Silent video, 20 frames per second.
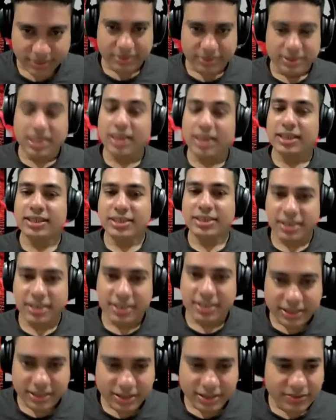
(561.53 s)
Yeah, that's a
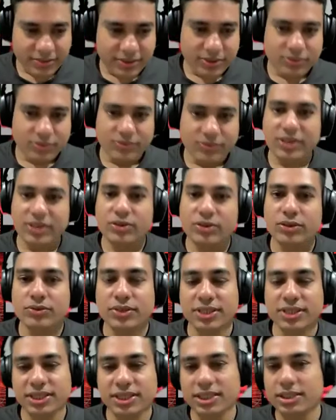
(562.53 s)
very good
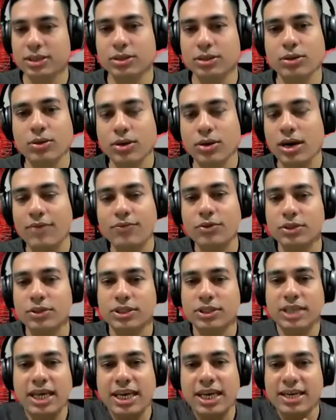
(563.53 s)
question. So of
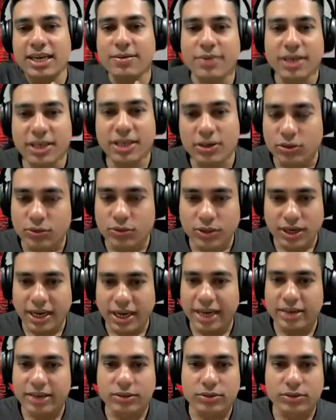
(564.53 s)
course, anybody who would
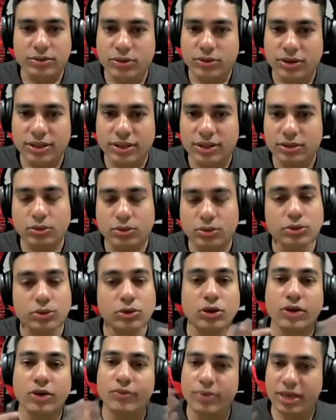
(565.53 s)
like to join this course,
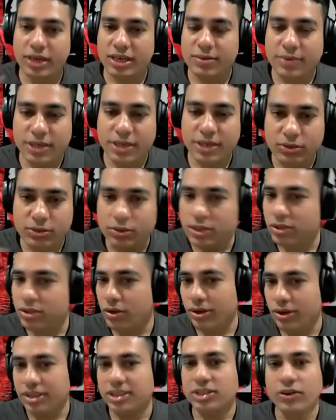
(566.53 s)
or anybody who has
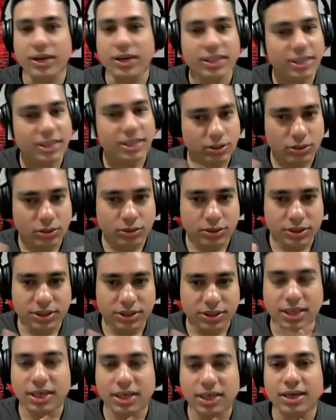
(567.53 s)
already joined this
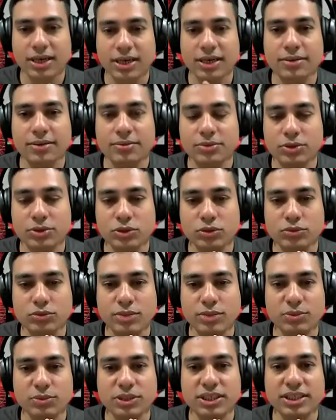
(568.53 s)
course, you
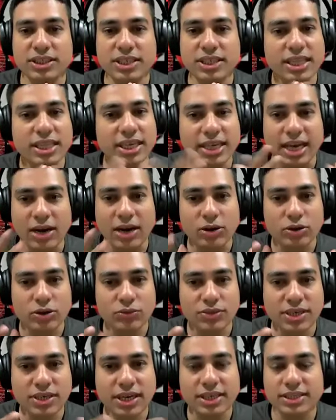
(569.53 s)
must be thinking that how do
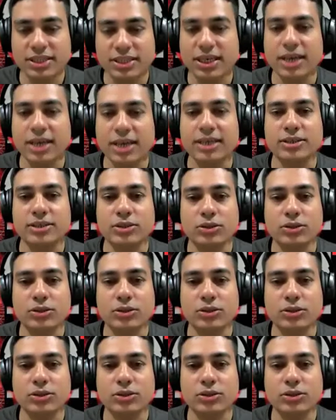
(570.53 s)
we get started?